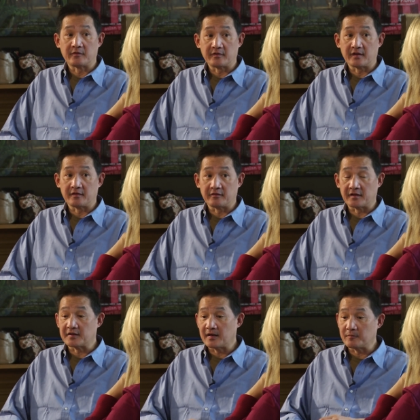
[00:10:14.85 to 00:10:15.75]
It was it was a
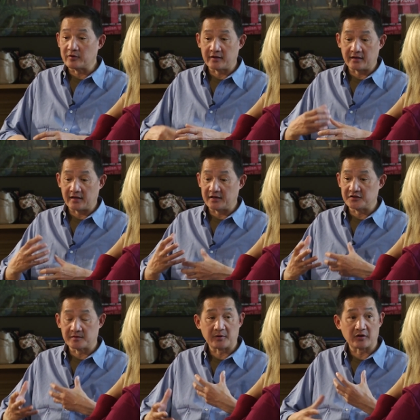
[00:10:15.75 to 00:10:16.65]
time when
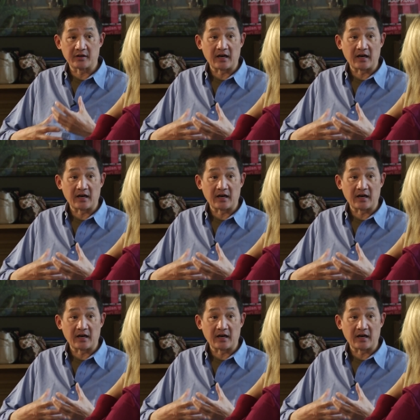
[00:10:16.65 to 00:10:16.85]
Asian American